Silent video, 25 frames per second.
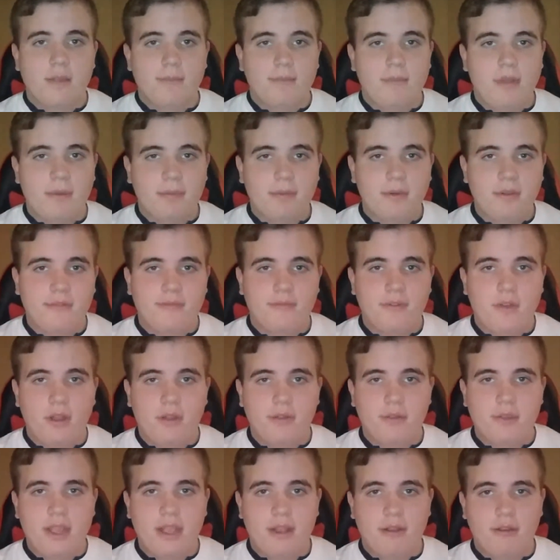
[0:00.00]
Mahmoud
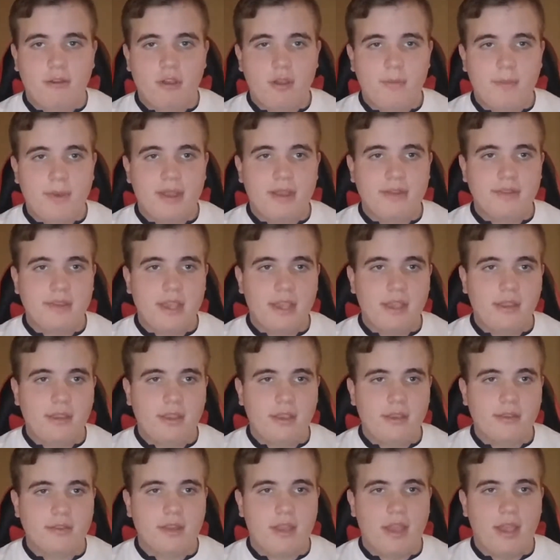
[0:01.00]
Fall, now going by his
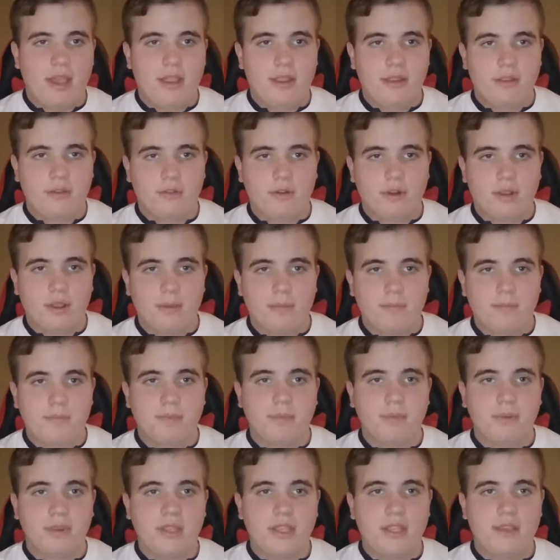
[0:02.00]
alias Idra,
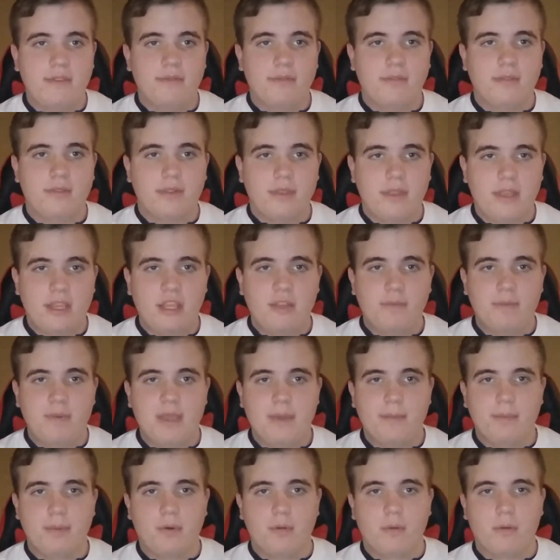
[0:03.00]
believes these
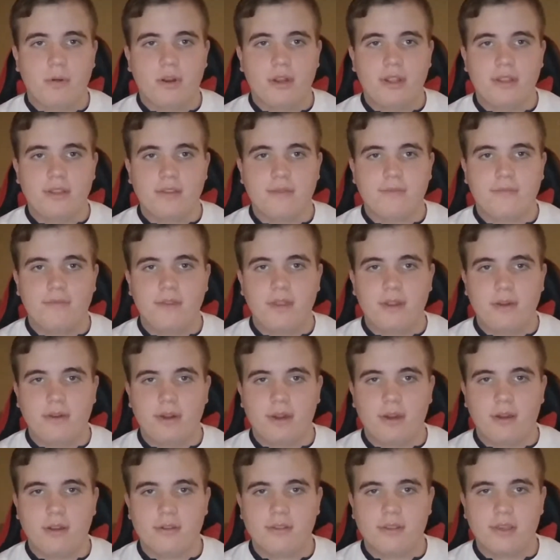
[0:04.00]
people were his
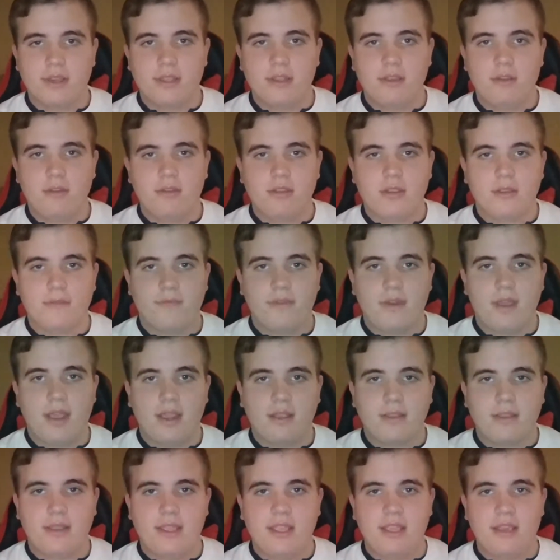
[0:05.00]
inferiors and used the
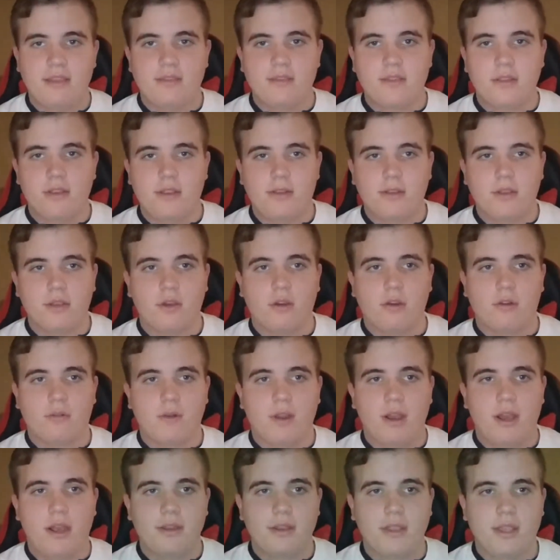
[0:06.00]
fact that he studied the
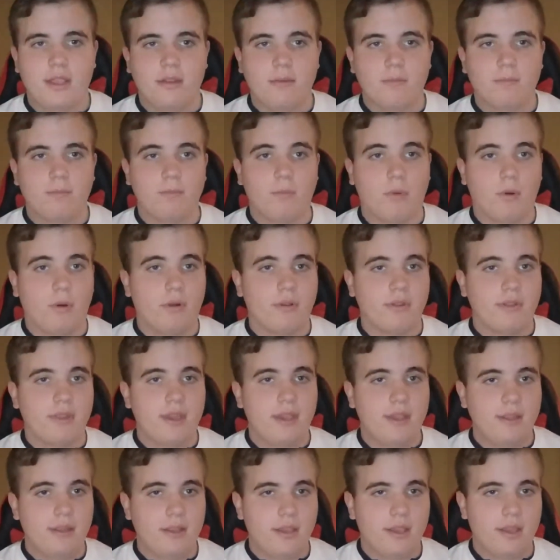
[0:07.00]
Quran in
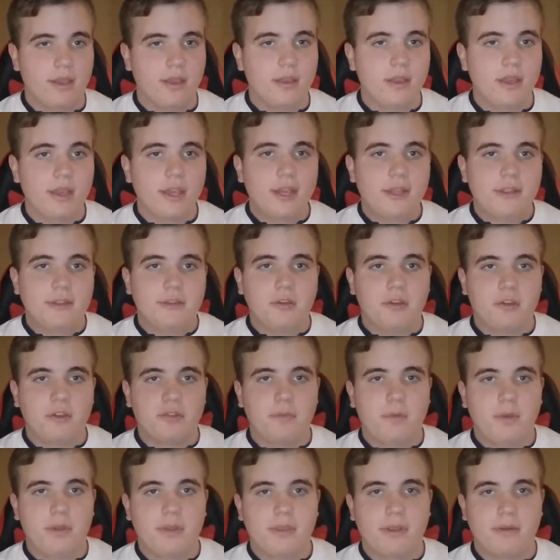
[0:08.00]
Mauritania to
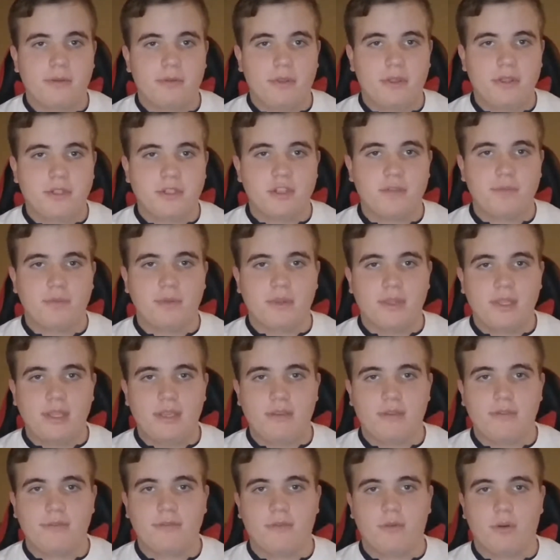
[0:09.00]
exploit their religious
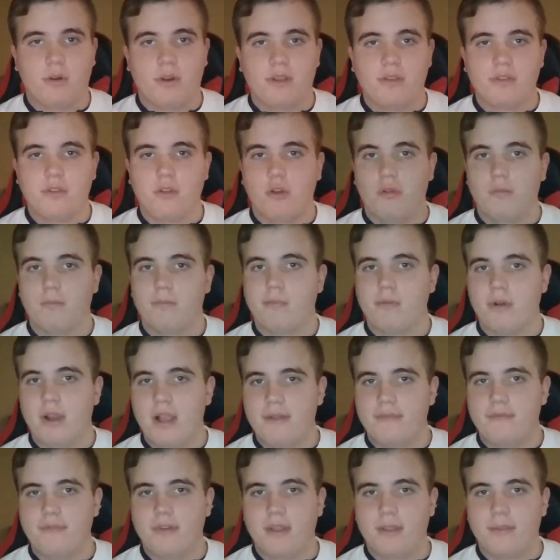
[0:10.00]
beliefs for his own
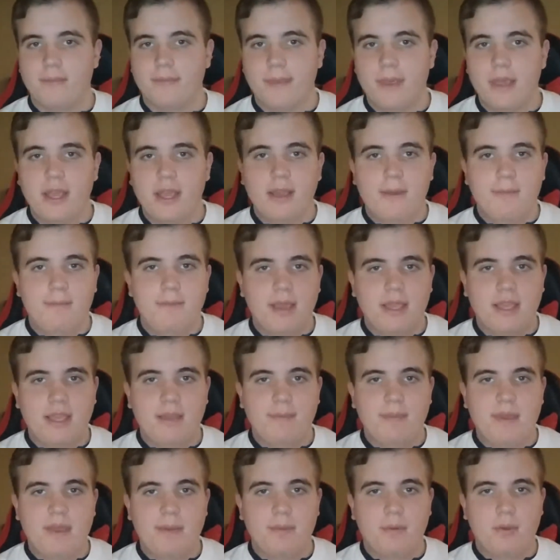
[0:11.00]
profit,
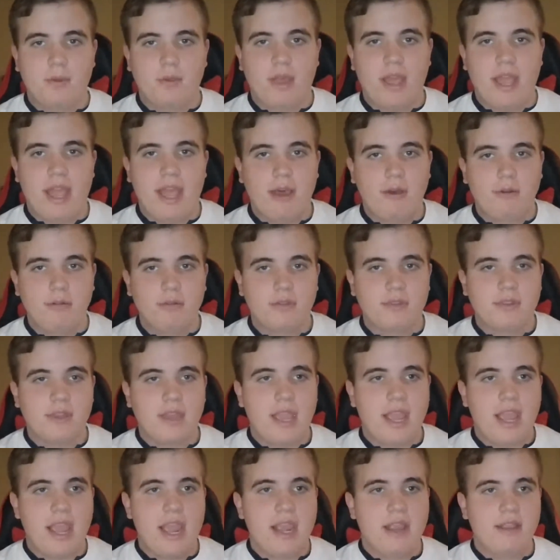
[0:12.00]
making people
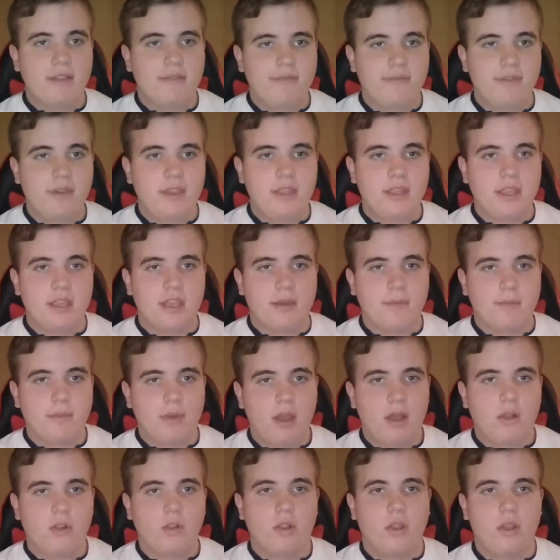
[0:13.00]
house and feed him
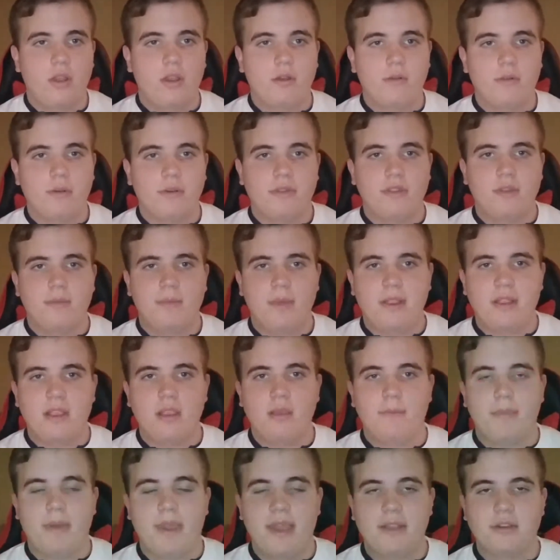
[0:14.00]
along with
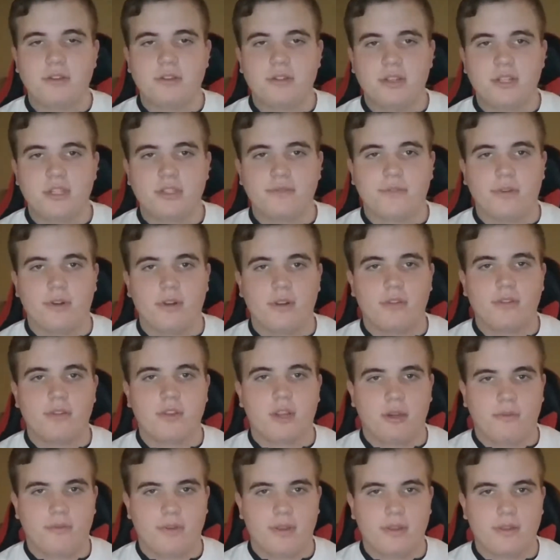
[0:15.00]
demanding patronage for his
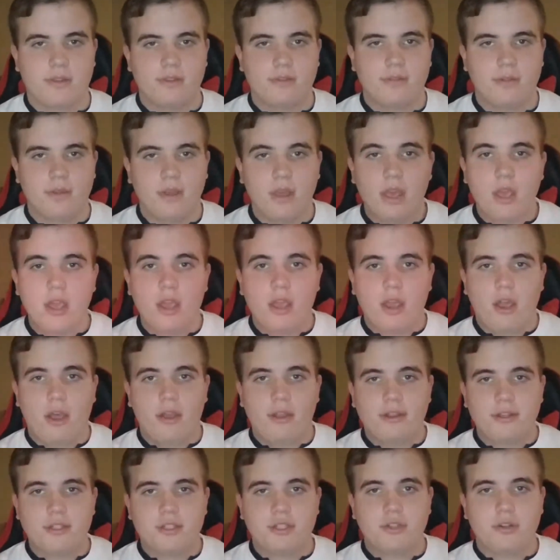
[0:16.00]
service.
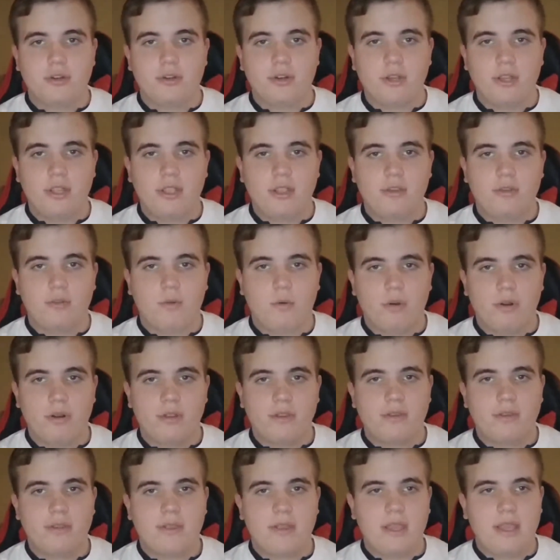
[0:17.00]
On his journey
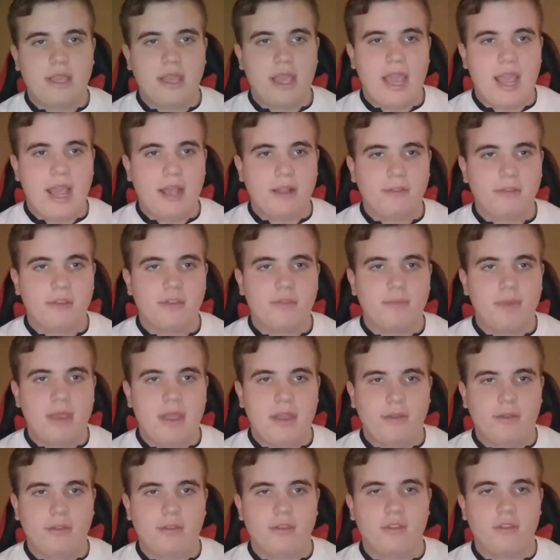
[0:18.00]
towards the Atlas
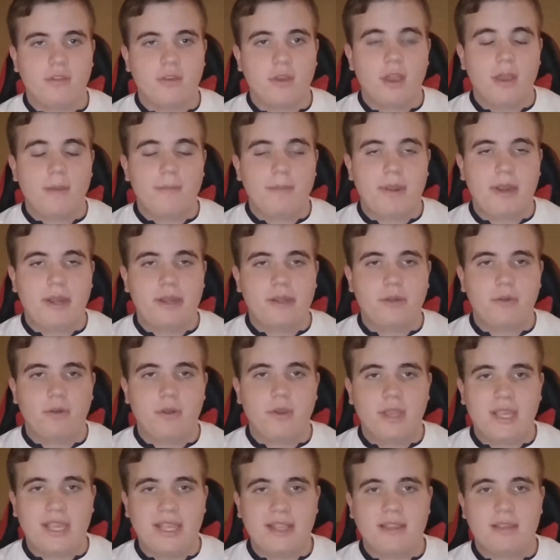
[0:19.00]
Mountains,
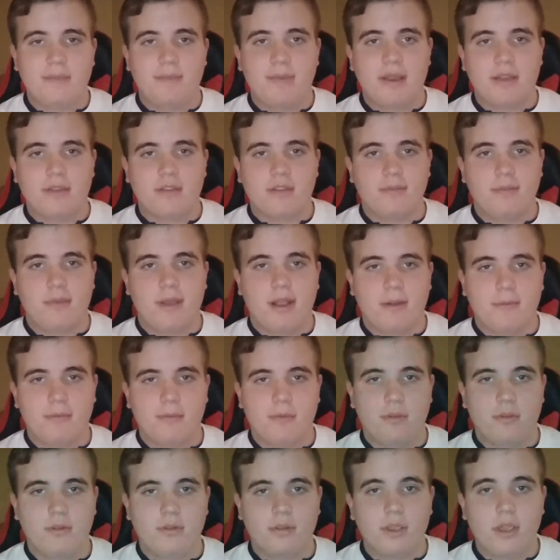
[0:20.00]
paranoia gets the best of
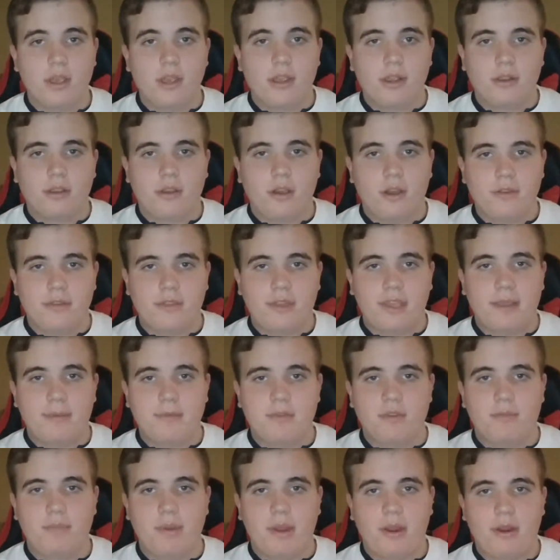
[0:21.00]
Mahmoud, causing him
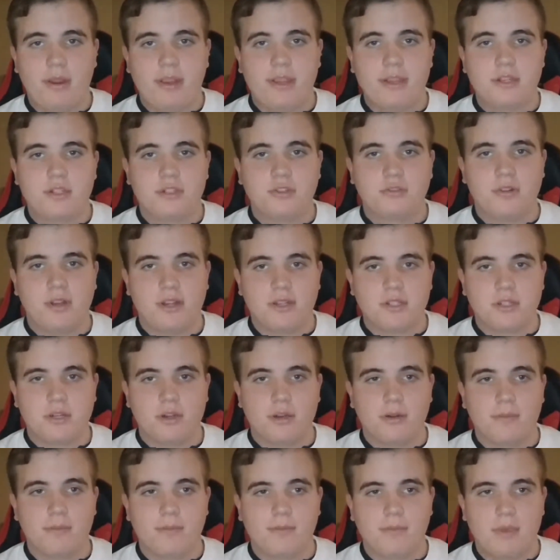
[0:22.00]
to bury his
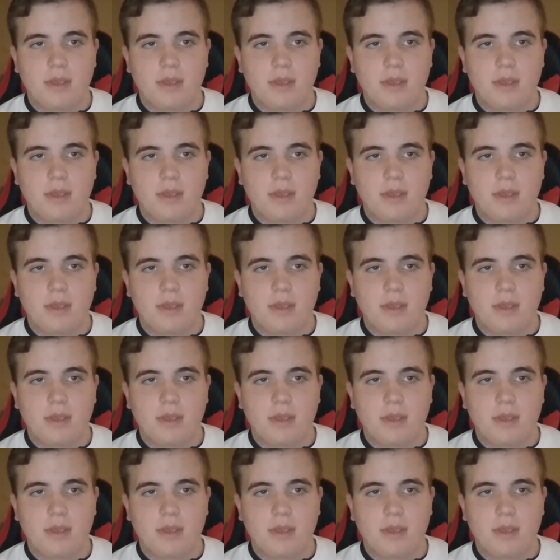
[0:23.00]
treasure.